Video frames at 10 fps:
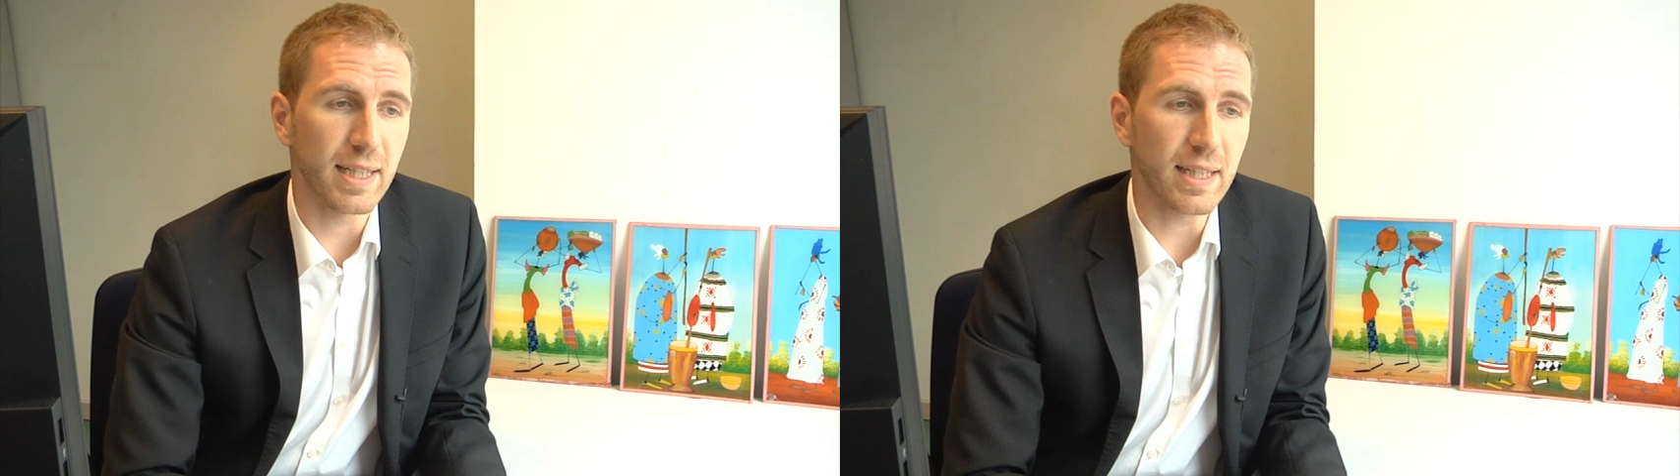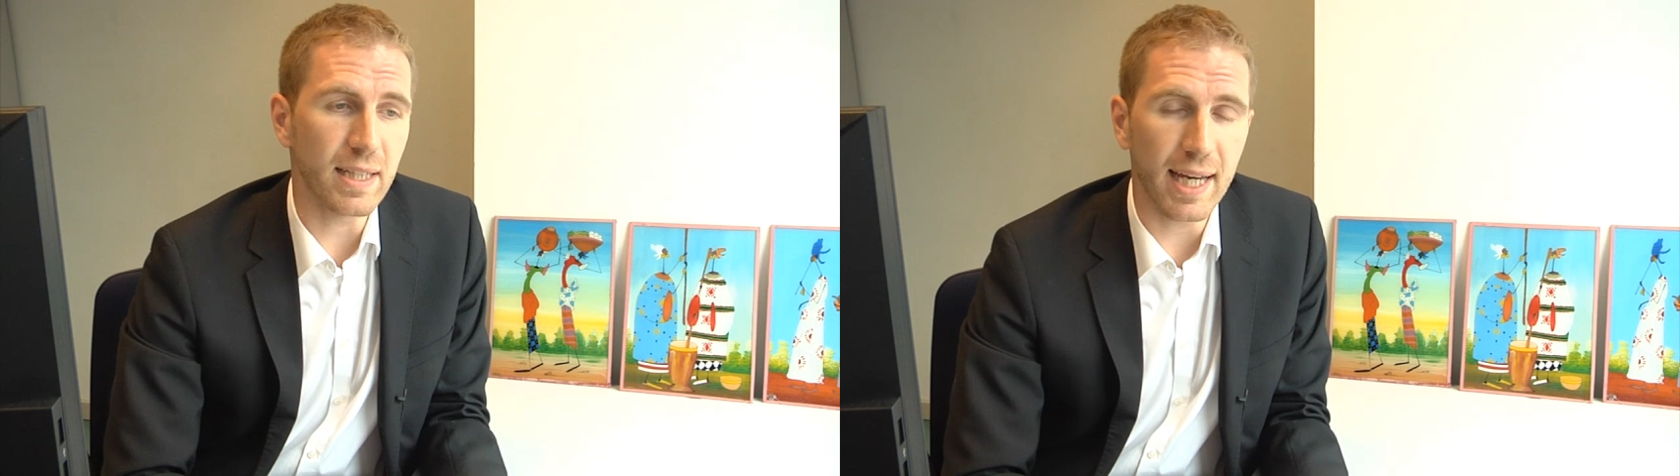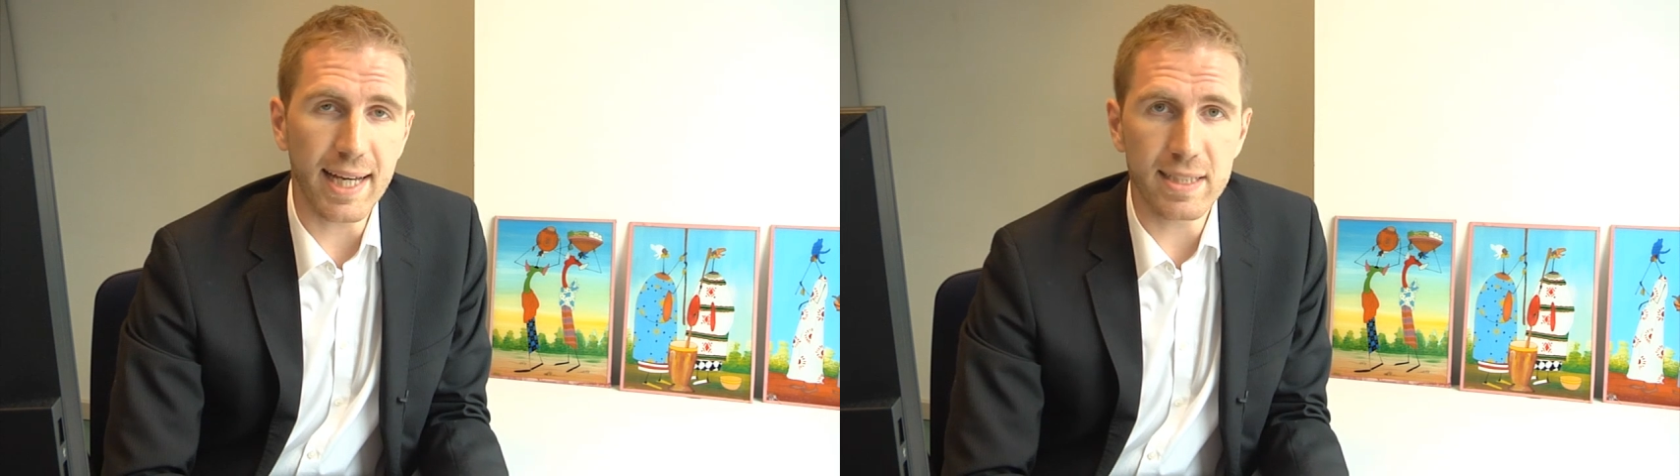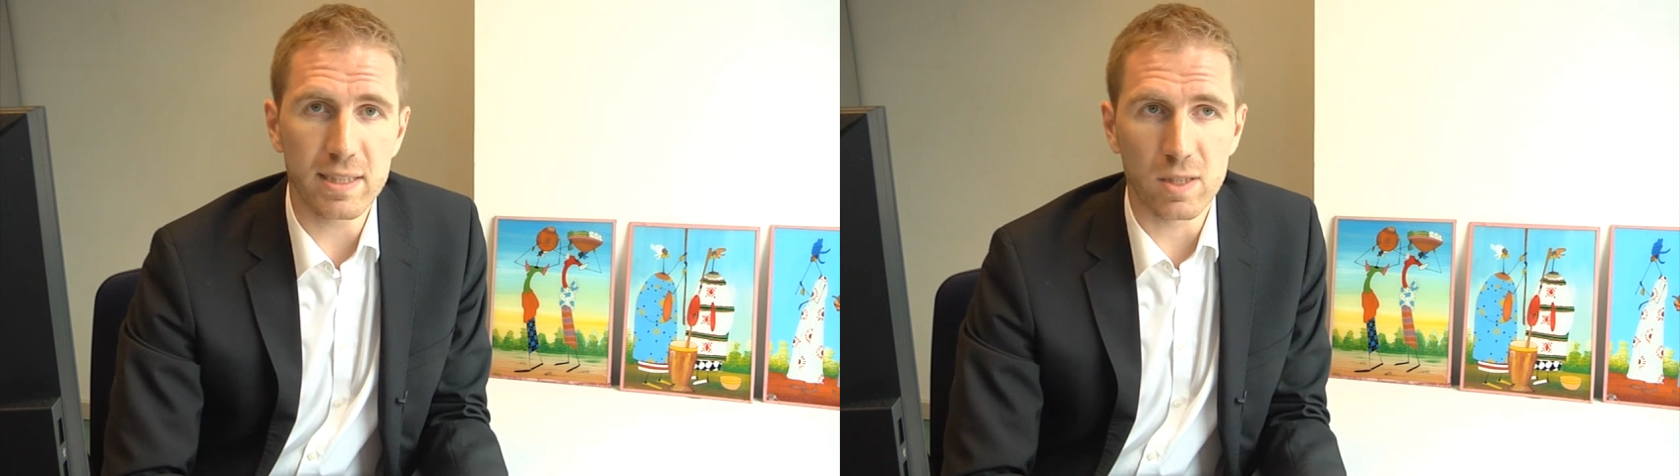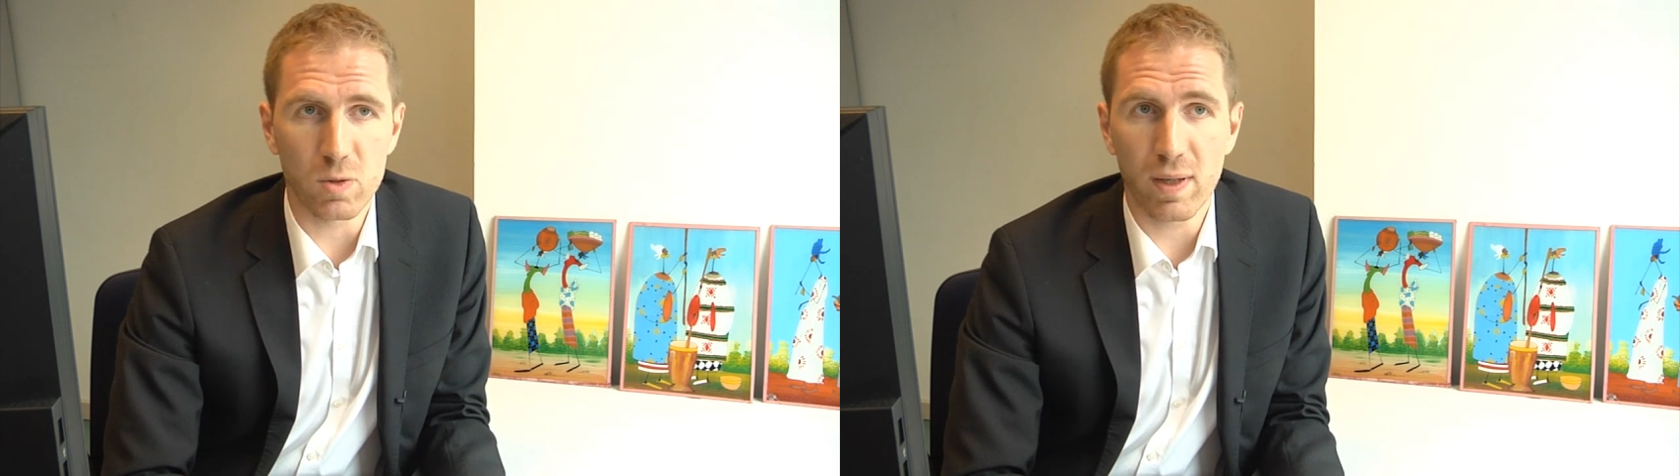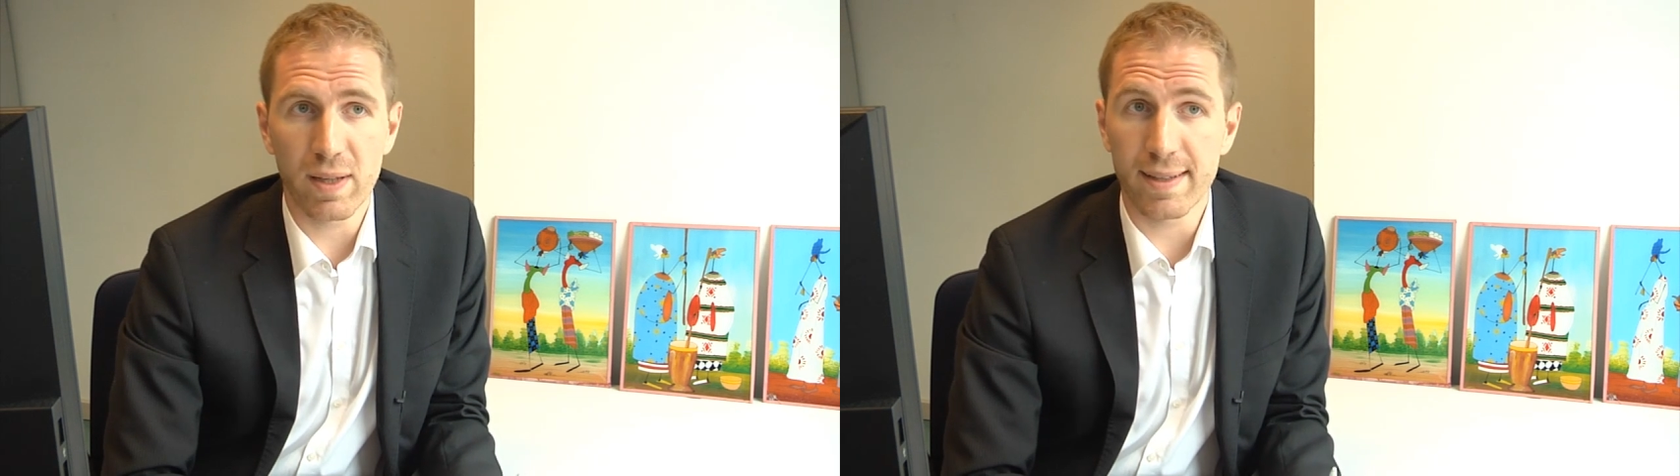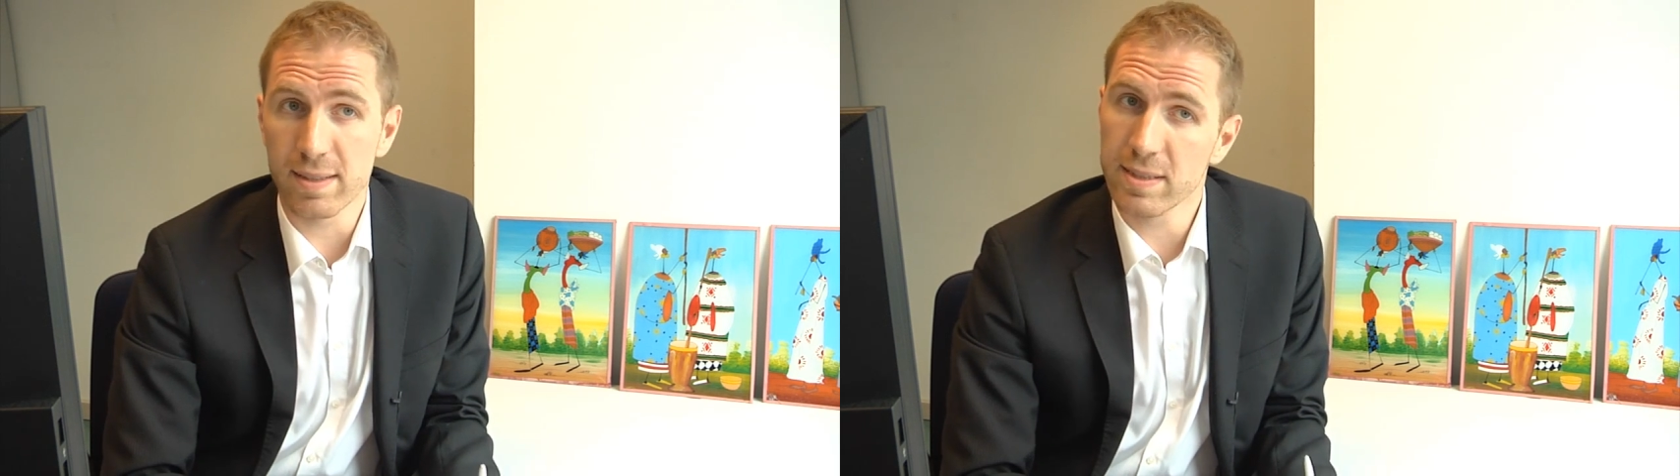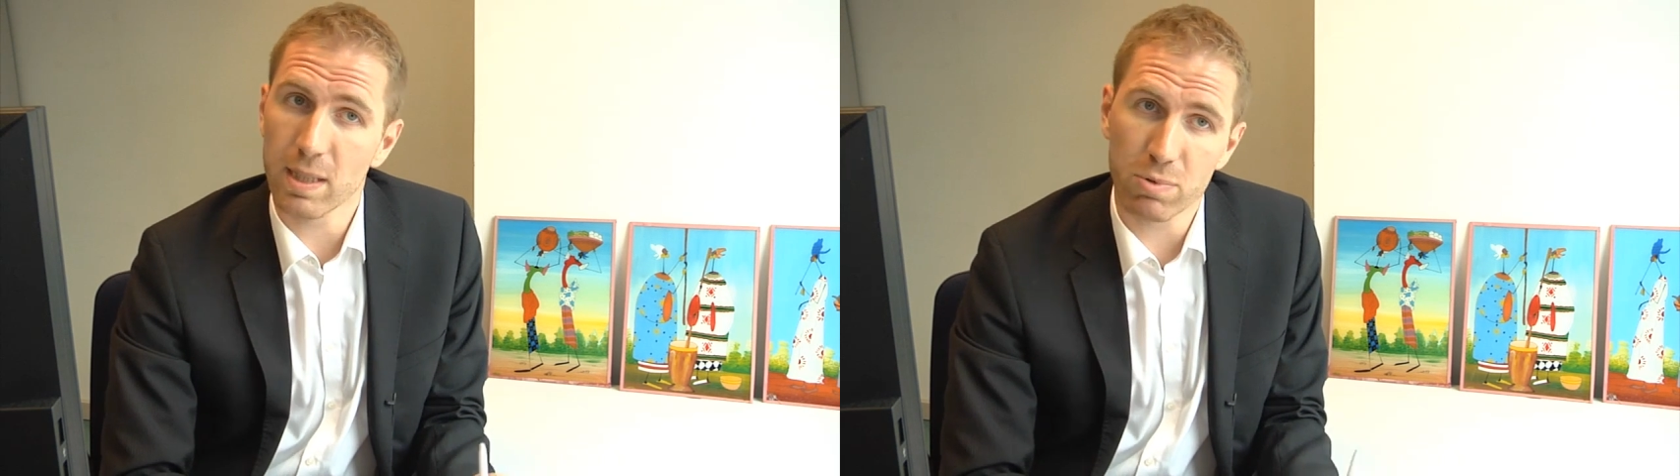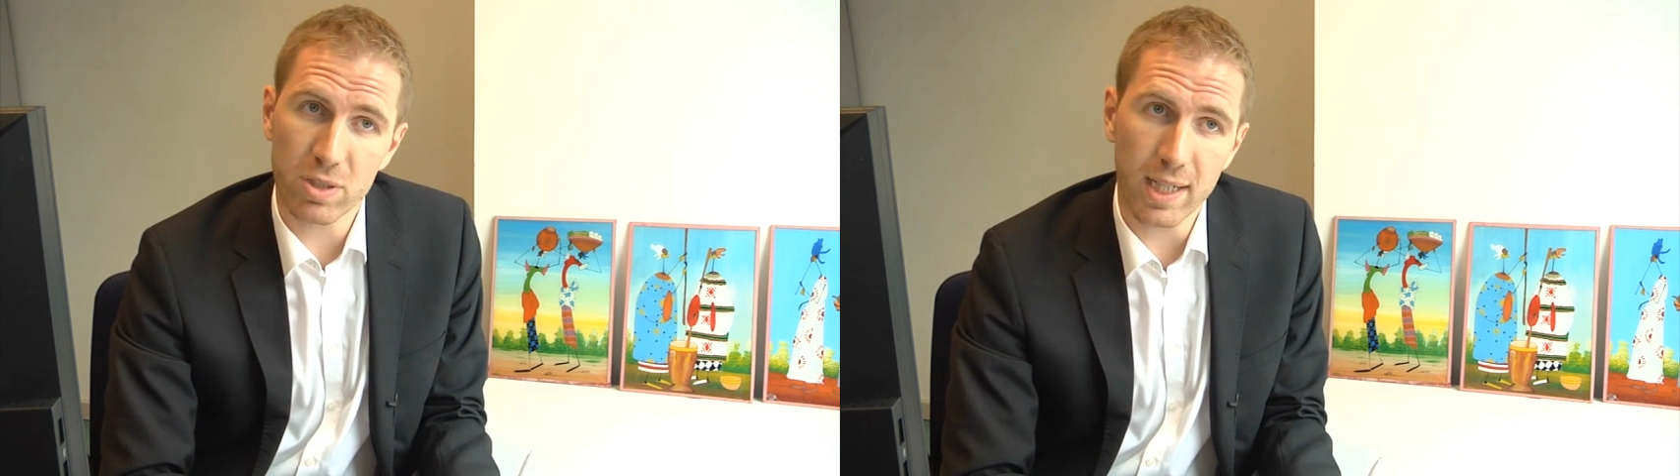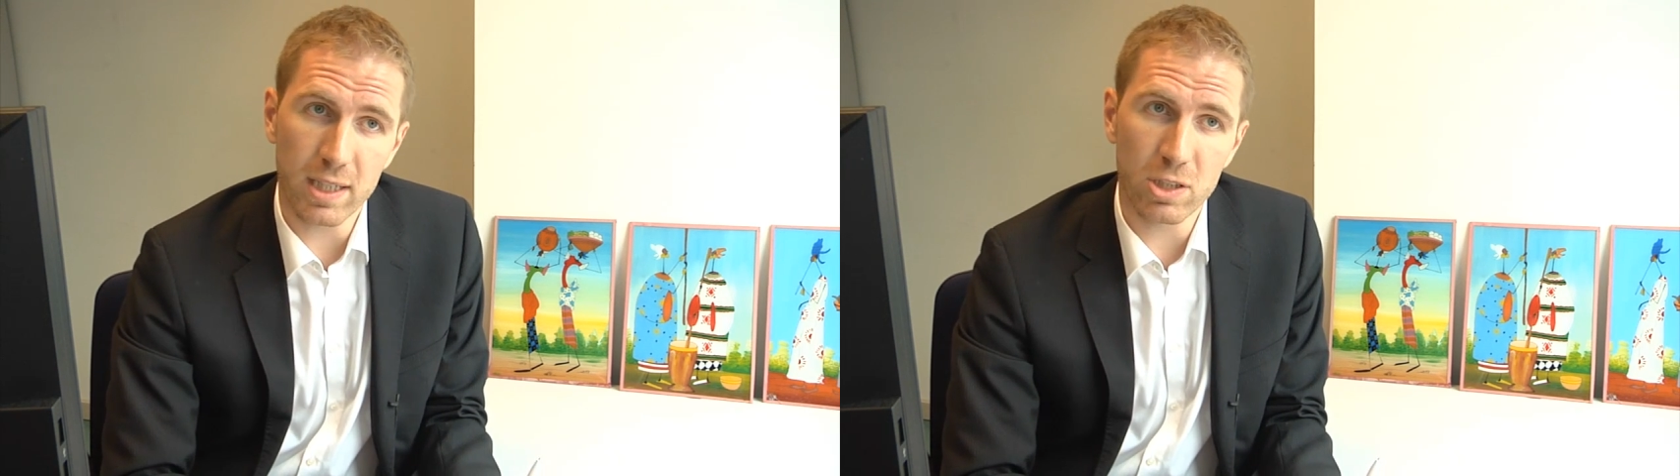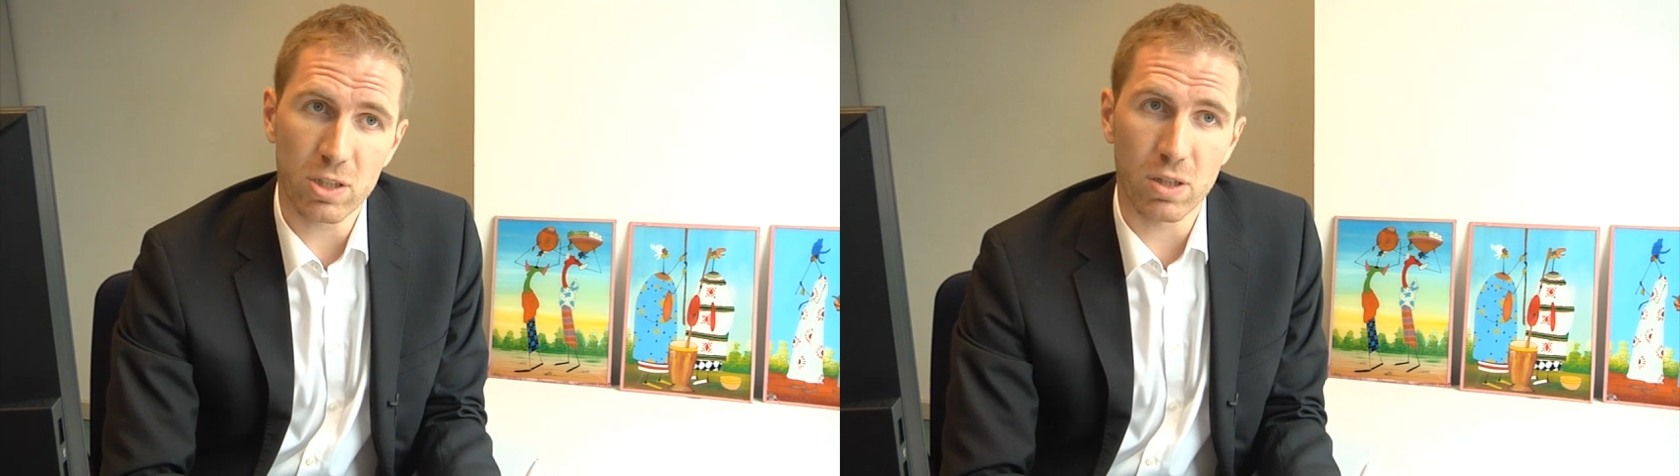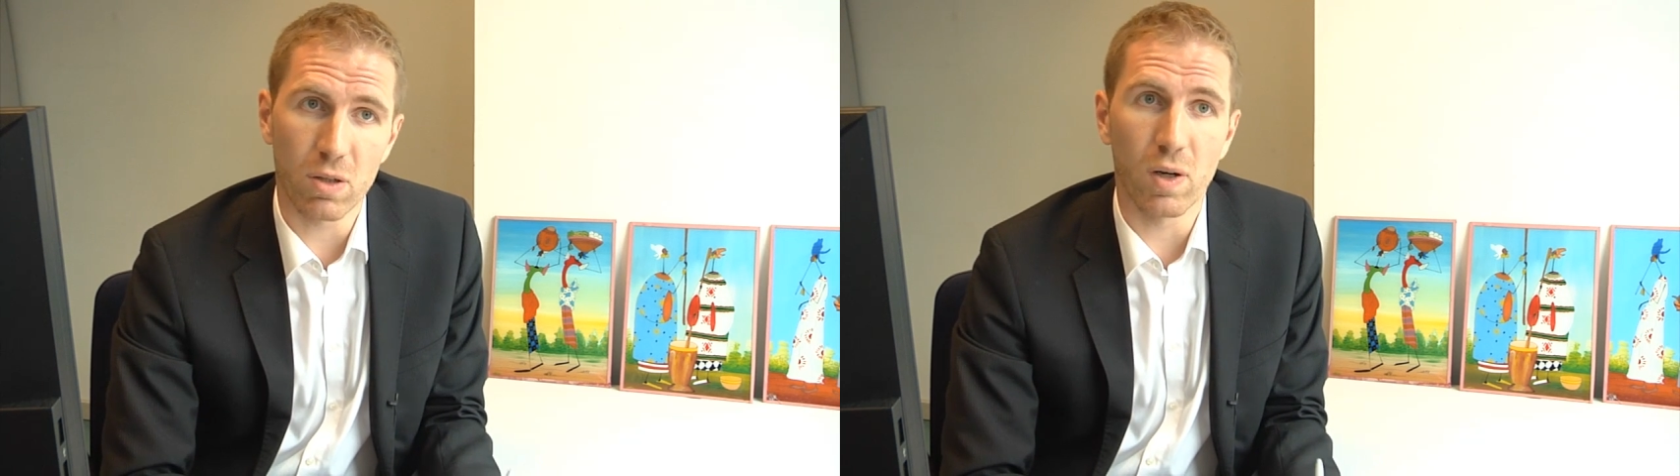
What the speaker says: in cases where there's a substantial